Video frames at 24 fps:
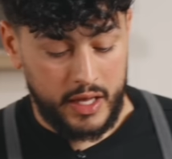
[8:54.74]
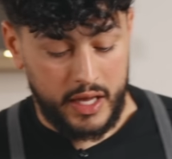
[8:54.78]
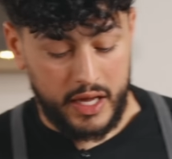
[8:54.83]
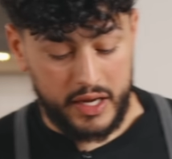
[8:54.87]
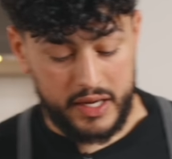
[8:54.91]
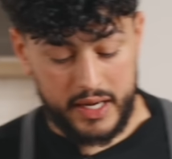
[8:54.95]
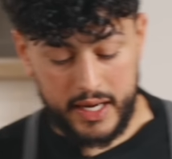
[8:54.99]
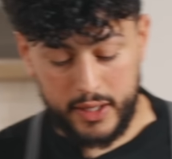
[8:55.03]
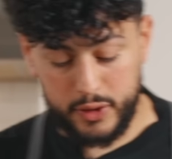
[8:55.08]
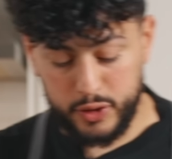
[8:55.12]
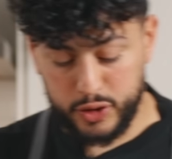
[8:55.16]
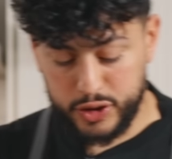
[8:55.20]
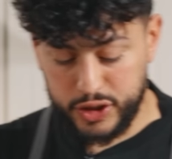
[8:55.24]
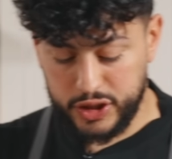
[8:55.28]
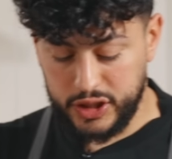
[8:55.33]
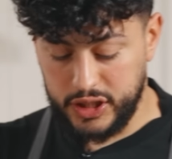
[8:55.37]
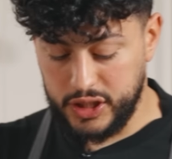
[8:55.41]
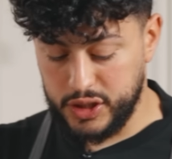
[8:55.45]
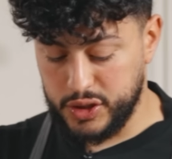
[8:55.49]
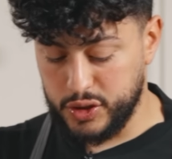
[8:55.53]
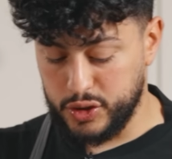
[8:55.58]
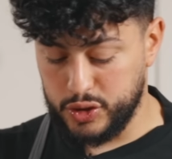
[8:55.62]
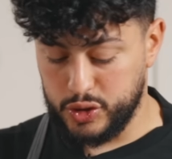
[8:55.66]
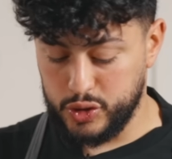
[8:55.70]
And now you could
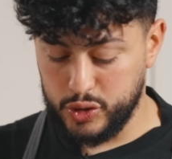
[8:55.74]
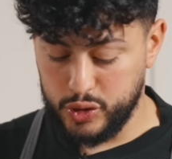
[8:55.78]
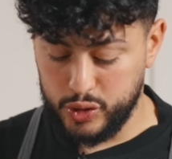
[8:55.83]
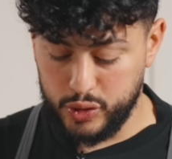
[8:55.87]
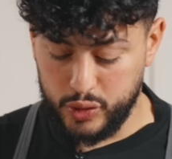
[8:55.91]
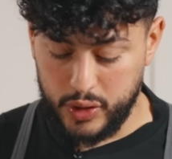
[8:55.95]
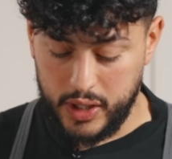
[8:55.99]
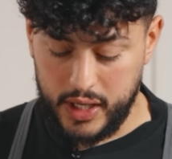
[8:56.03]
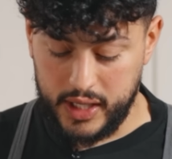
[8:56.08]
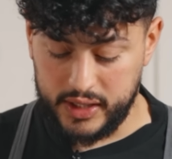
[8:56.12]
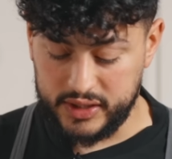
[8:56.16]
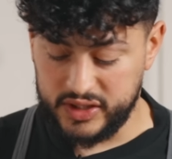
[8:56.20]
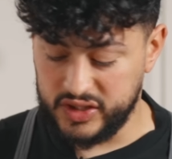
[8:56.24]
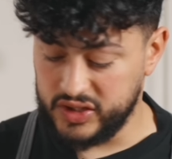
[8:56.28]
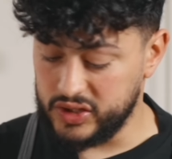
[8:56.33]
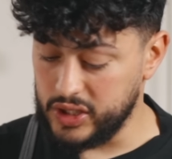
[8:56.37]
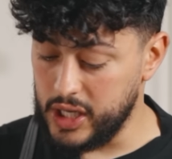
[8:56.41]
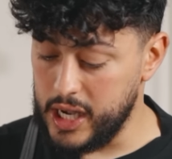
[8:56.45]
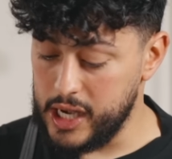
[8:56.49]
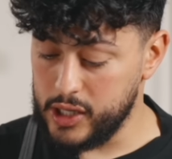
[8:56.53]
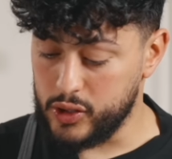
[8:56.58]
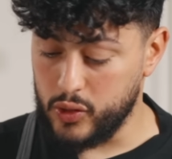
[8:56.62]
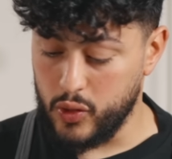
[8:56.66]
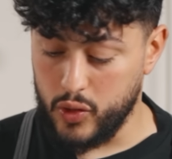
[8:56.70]
either do
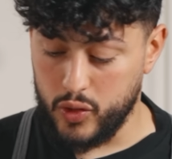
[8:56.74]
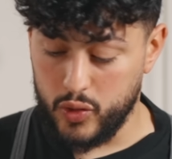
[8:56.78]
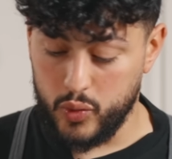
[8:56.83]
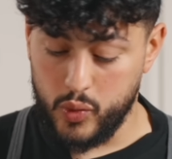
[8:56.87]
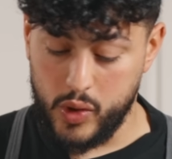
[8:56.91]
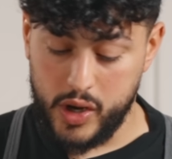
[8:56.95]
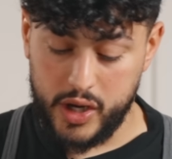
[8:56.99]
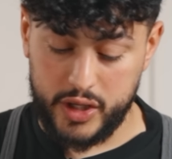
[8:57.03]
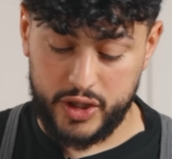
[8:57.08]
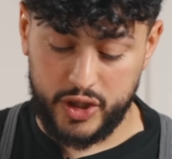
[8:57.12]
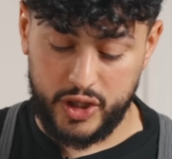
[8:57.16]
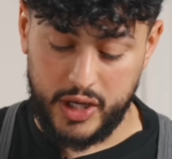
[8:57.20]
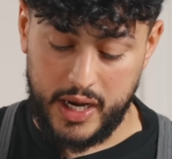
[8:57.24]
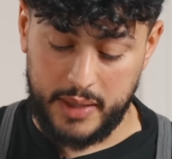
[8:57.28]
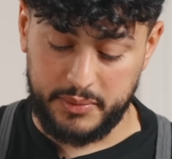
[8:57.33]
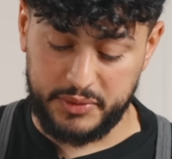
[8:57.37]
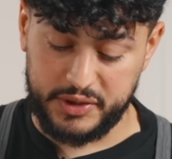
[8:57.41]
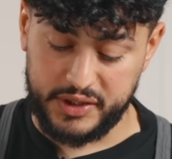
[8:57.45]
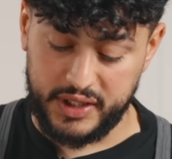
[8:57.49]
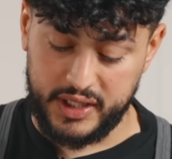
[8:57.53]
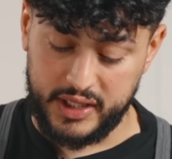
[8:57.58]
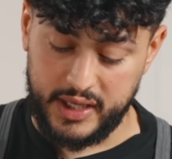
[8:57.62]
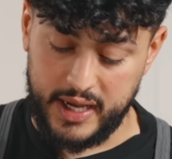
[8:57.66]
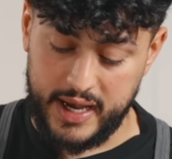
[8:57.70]
stock or water. I'm just
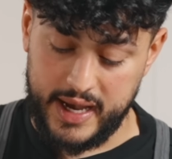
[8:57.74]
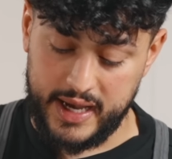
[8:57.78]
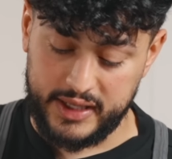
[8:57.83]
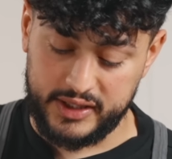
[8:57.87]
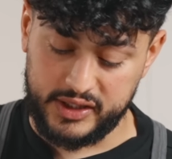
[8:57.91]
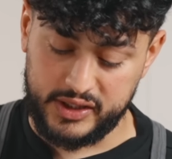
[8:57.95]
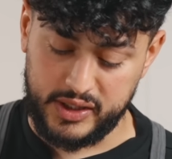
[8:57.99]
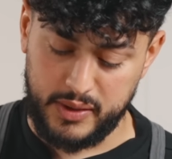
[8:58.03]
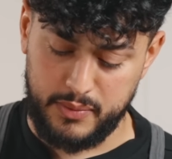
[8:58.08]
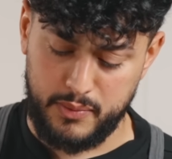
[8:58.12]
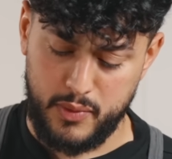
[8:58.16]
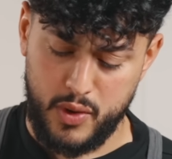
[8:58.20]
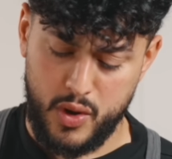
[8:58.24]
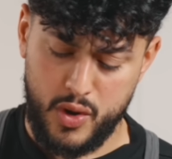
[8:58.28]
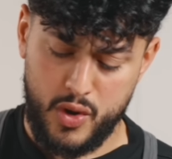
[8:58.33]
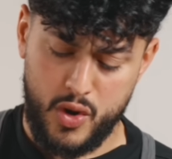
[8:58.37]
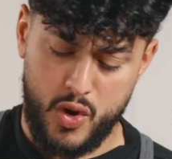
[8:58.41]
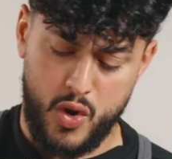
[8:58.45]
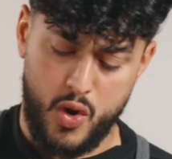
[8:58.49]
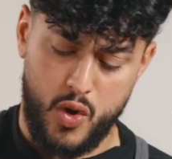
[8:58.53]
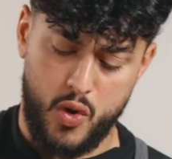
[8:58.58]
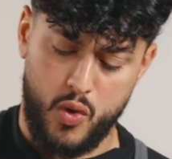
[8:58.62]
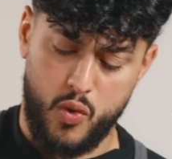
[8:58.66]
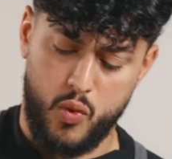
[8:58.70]
gonna add some
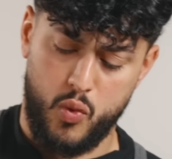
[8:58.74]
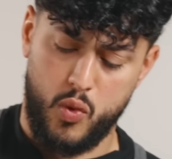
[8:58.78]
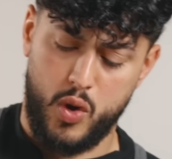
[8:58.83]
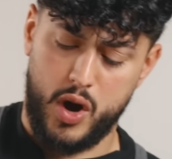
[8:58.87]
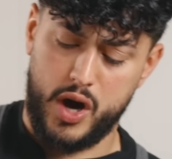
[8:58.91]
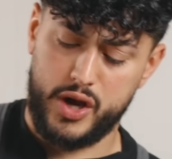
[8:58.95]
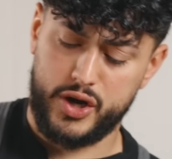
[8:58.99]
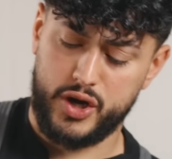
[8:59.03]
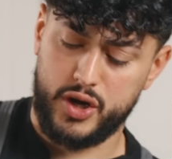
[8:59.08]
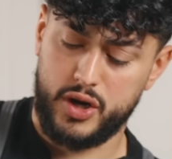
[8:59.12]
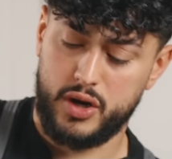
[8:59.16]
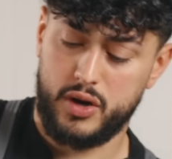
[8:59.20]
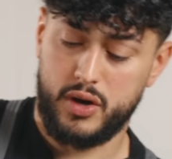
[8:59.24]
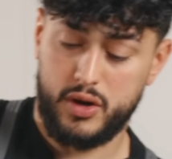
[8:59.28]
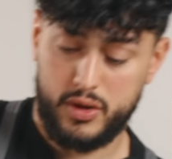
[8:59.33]
water.